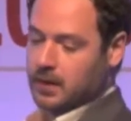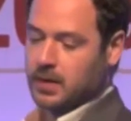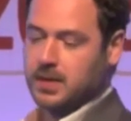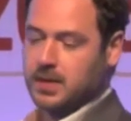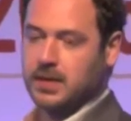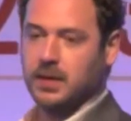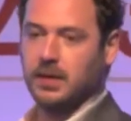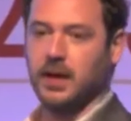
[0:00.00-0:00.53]
to
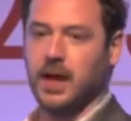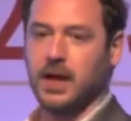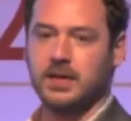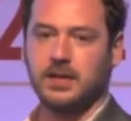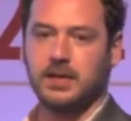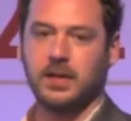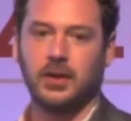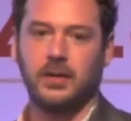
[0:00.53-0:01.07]
distill the
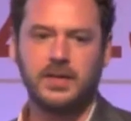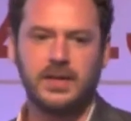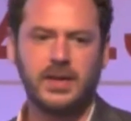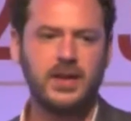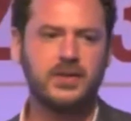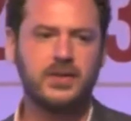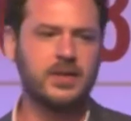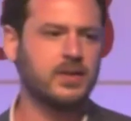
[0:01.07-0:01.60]
essence of
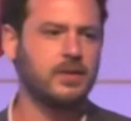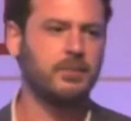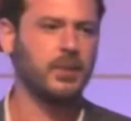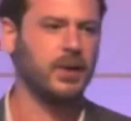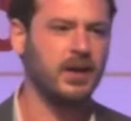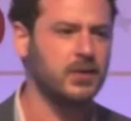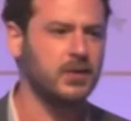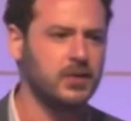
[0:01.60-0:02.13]
conversations. Some
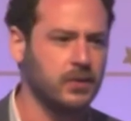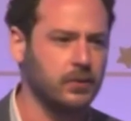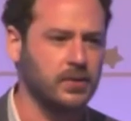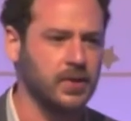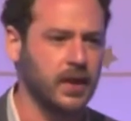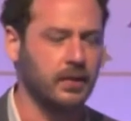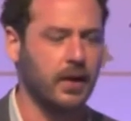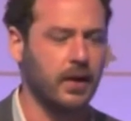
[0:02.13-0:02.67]
brilliant
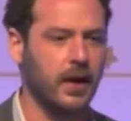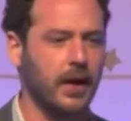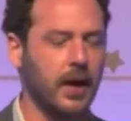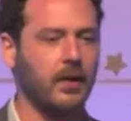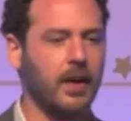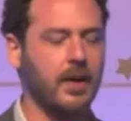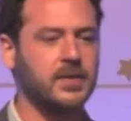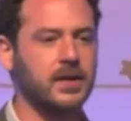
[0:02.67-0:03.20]
tools out there
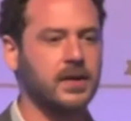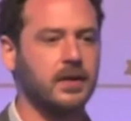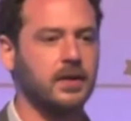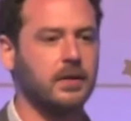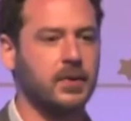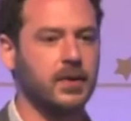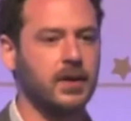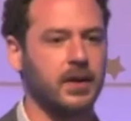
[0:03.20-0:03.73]
now,
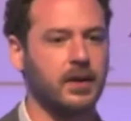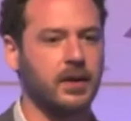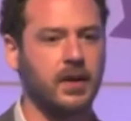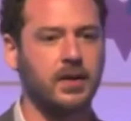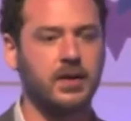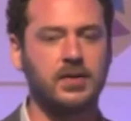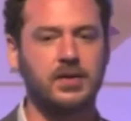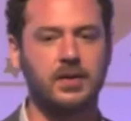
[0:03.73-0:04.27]
absolutely brilliant,
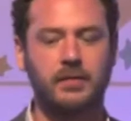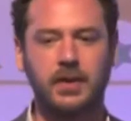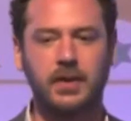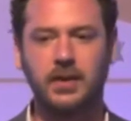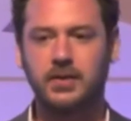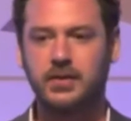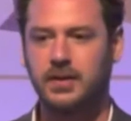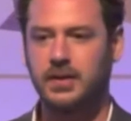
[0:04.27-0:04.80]
and it's something
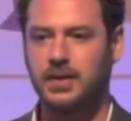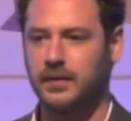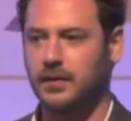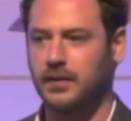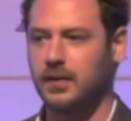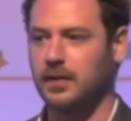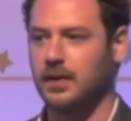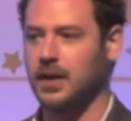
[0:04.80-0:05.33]
that you should
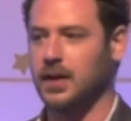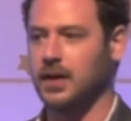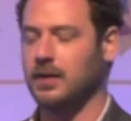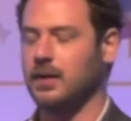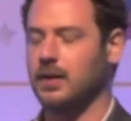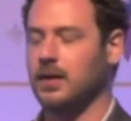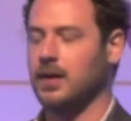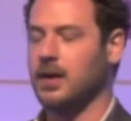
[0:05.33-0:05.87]
definitely
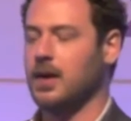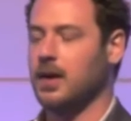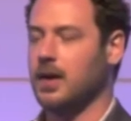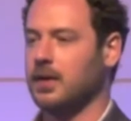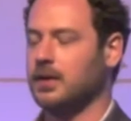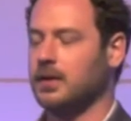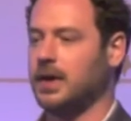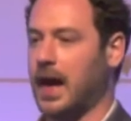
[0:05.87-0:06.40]

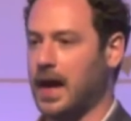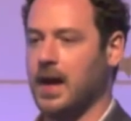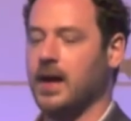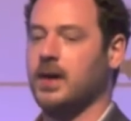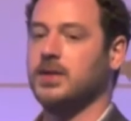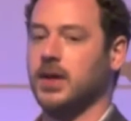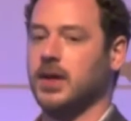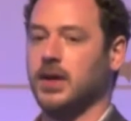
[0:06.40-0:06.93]
get
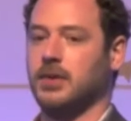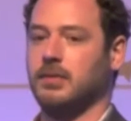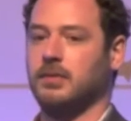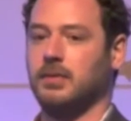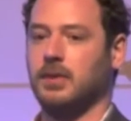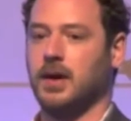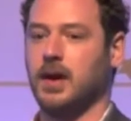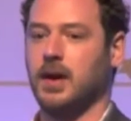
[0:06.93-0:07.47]

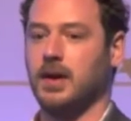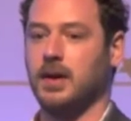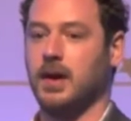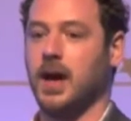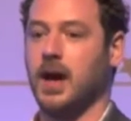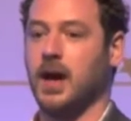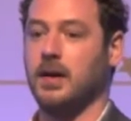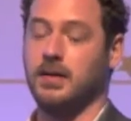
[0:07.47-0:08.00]
into
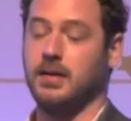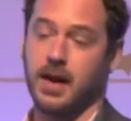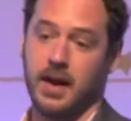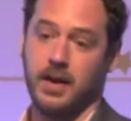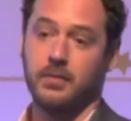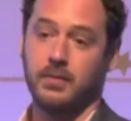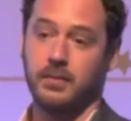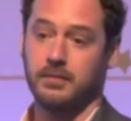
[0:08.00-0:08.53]

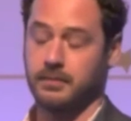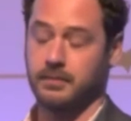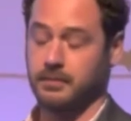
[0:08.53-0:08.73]
now.